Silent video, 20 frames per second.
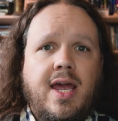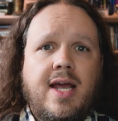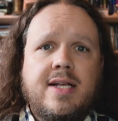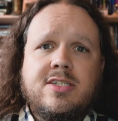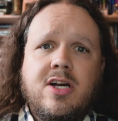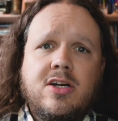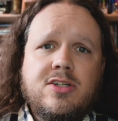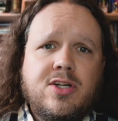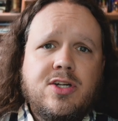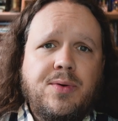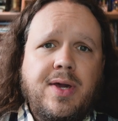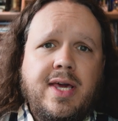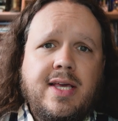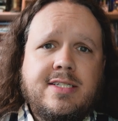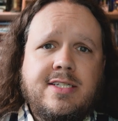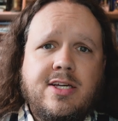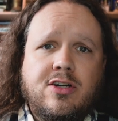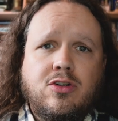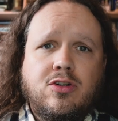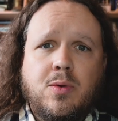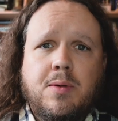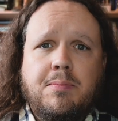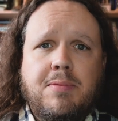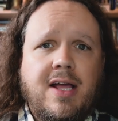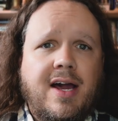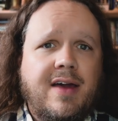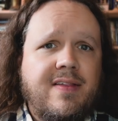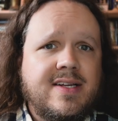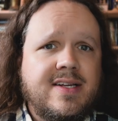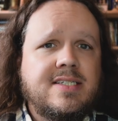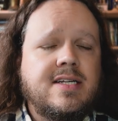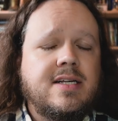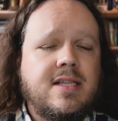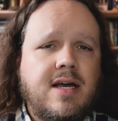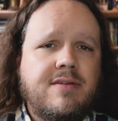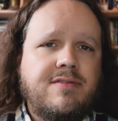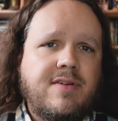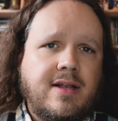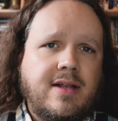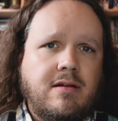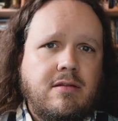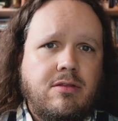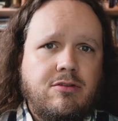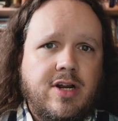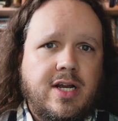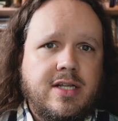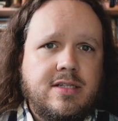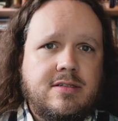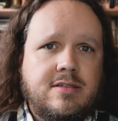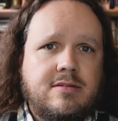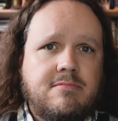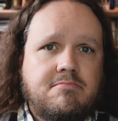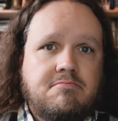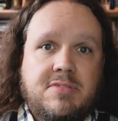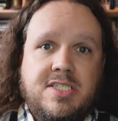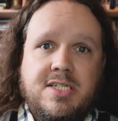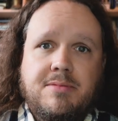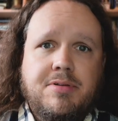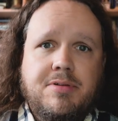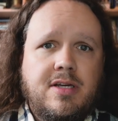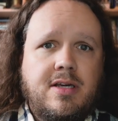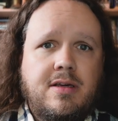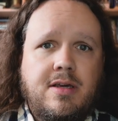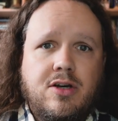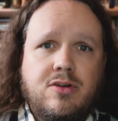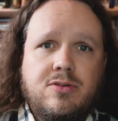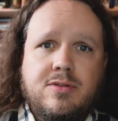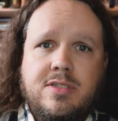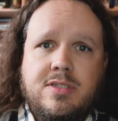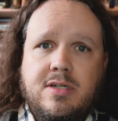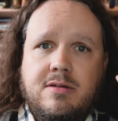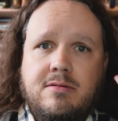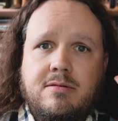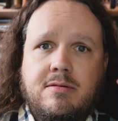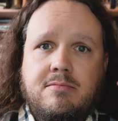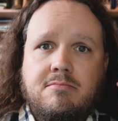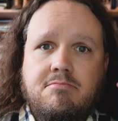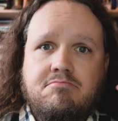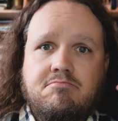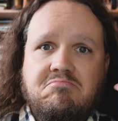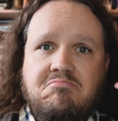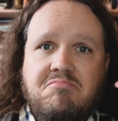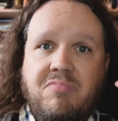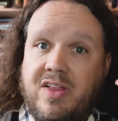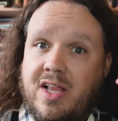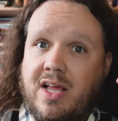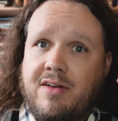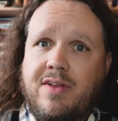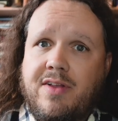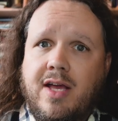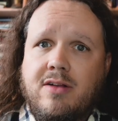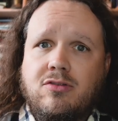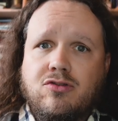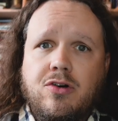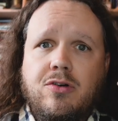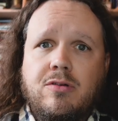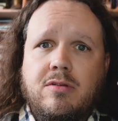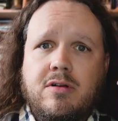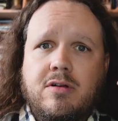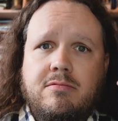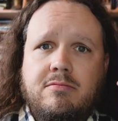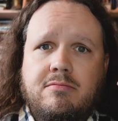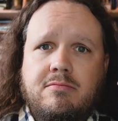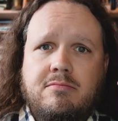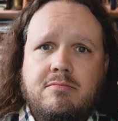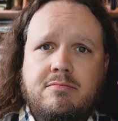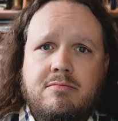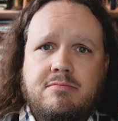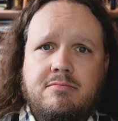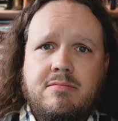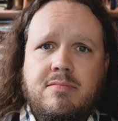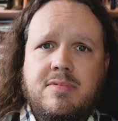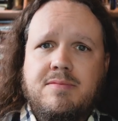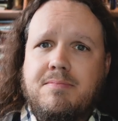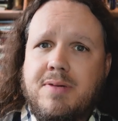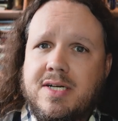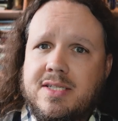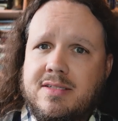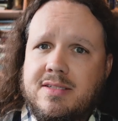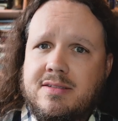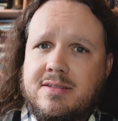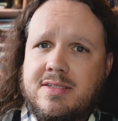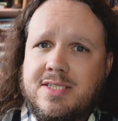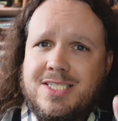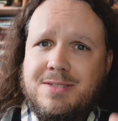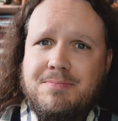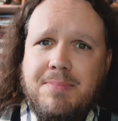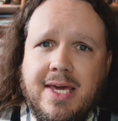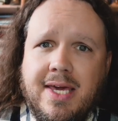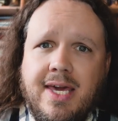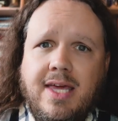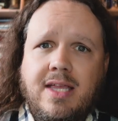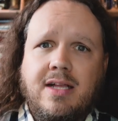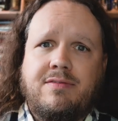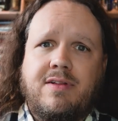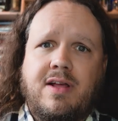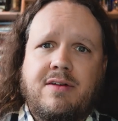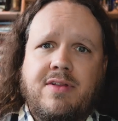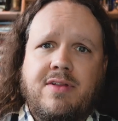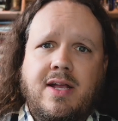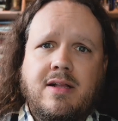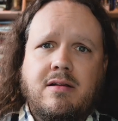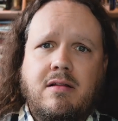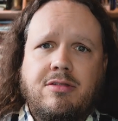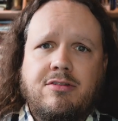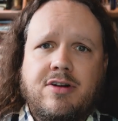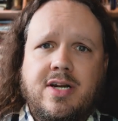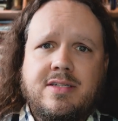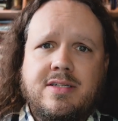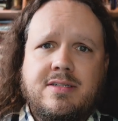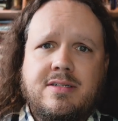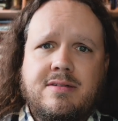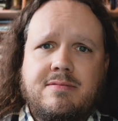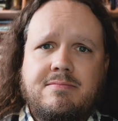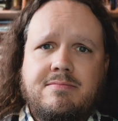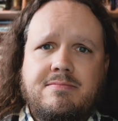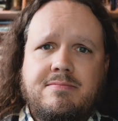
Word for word: It's also easier to apply this to left-handed threads. Simply use the left-hand rule. But speaking of left-handed threads,